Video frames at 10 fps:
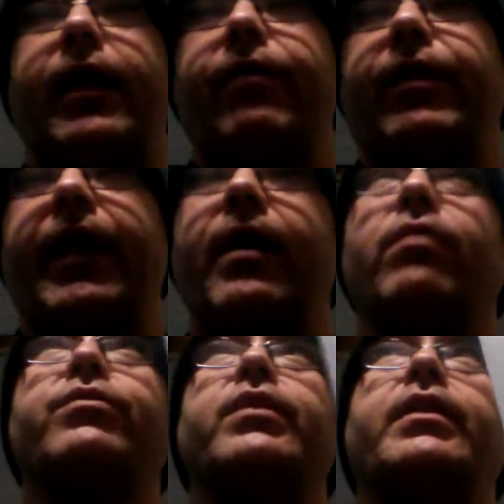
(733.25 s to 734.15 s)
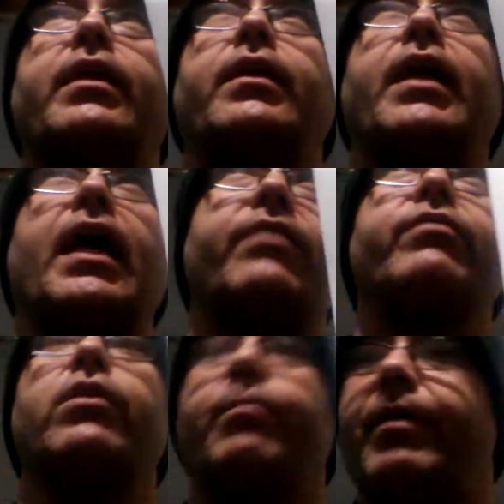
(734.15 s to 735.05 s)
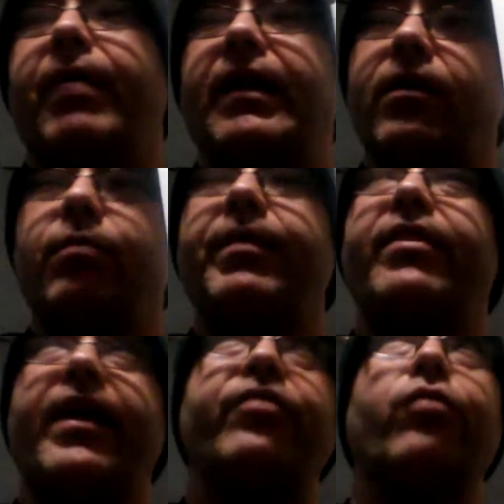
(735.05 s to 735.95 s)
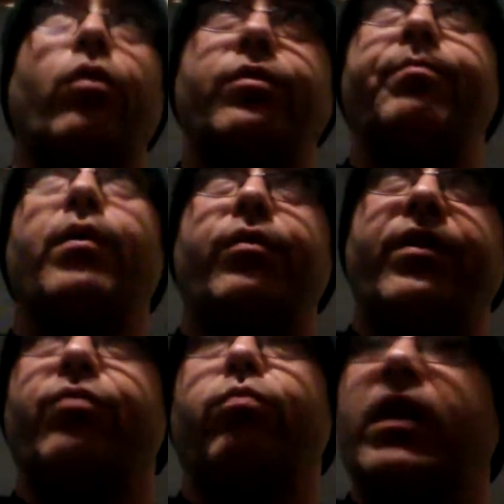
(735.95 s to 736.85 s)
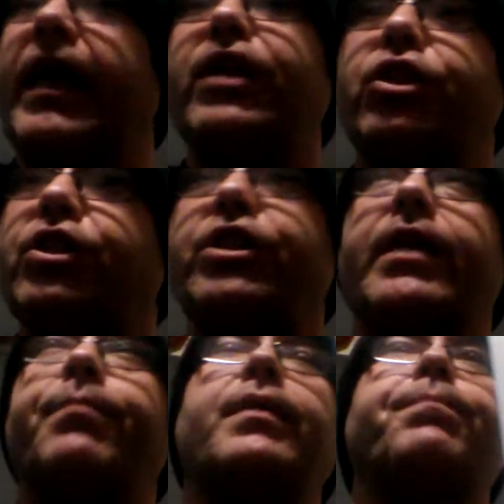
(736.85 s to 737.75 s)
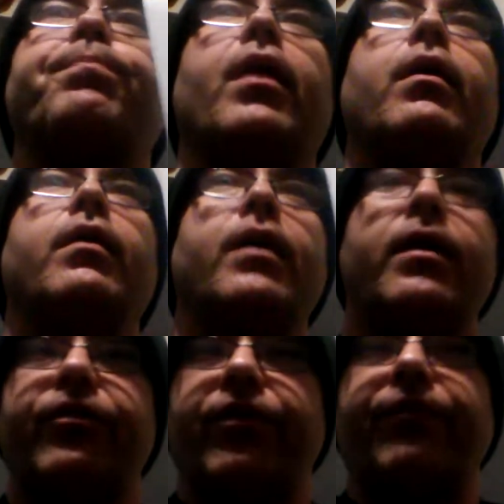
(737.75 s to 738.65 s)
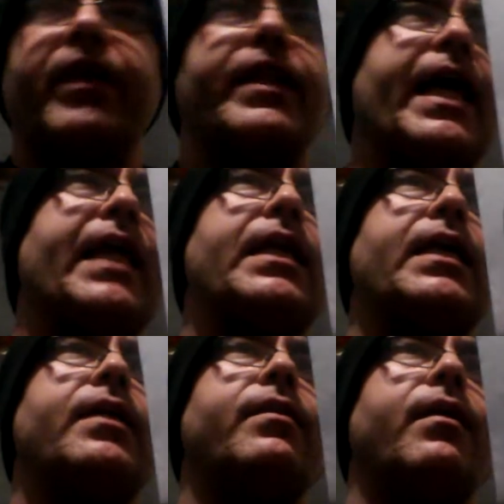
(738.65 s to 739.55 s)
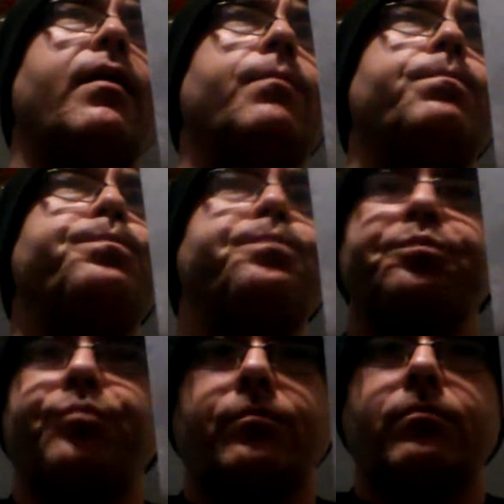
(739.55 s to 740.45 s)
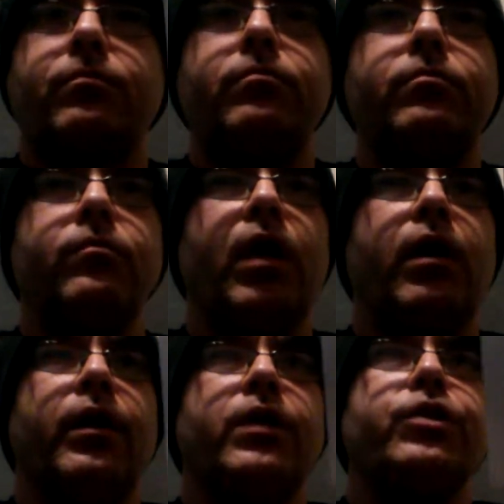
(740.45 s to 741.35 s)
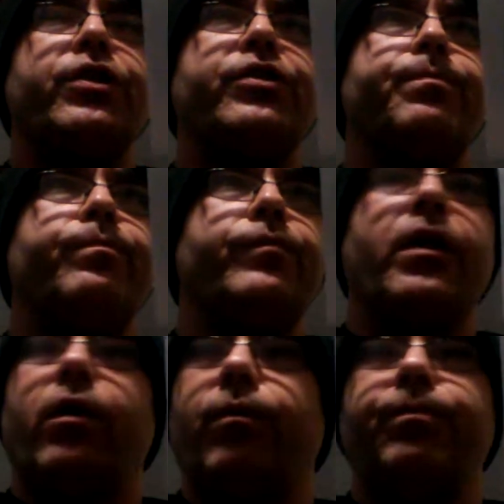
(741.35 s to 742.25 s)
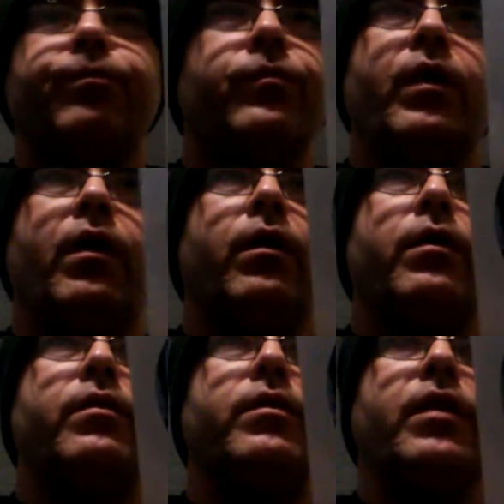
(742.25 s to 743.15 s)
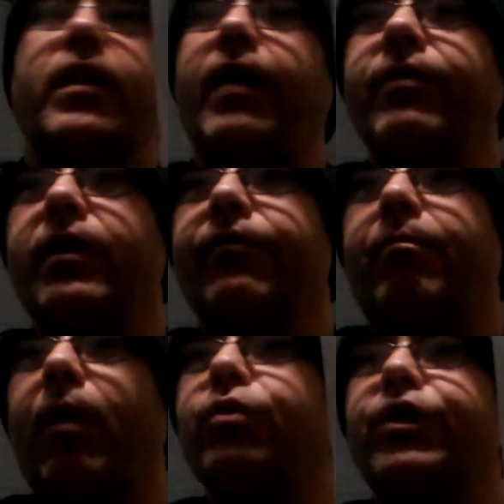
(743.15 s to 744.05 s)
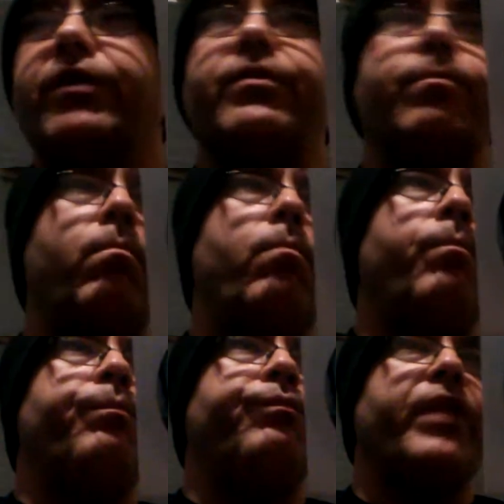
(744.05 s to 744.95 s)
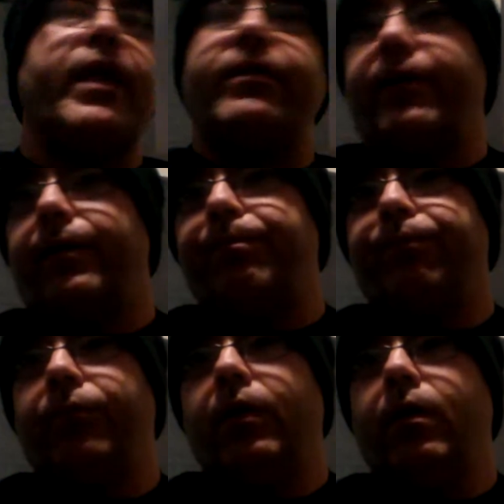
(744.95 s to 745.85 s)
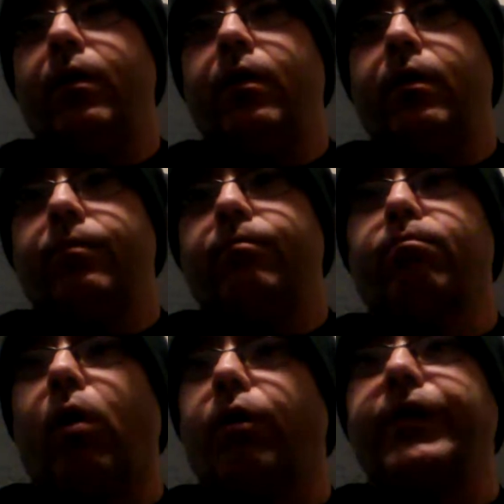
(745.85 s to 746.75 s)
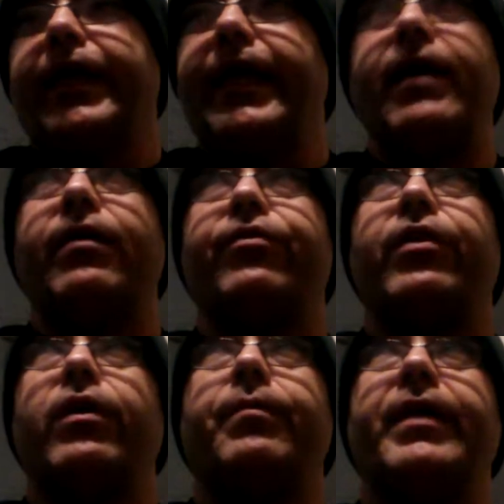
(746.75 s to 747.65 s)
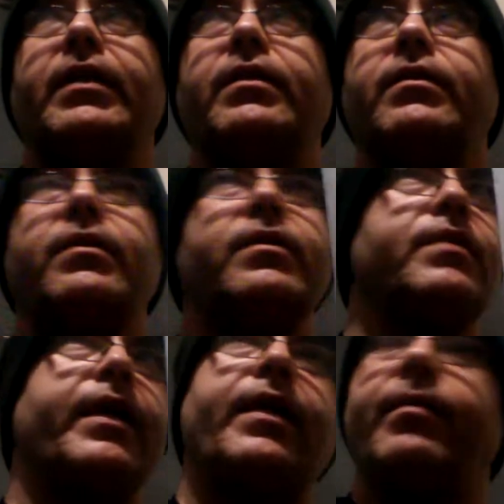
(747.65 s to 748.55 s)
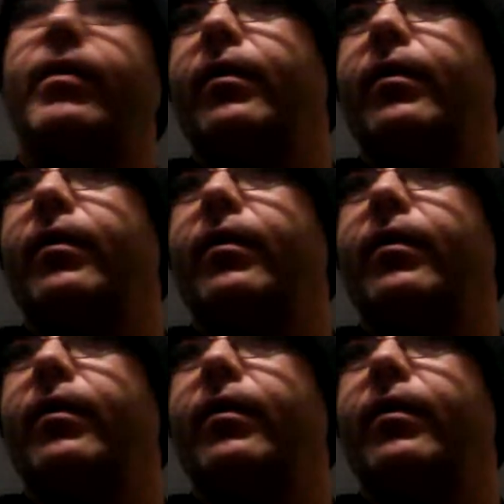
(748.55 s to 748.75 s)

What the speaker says: everything else. And then kind of little bit by little bit, they start to build this relationship and stuff like that. And just, the level of emotions that Martin gives, is like,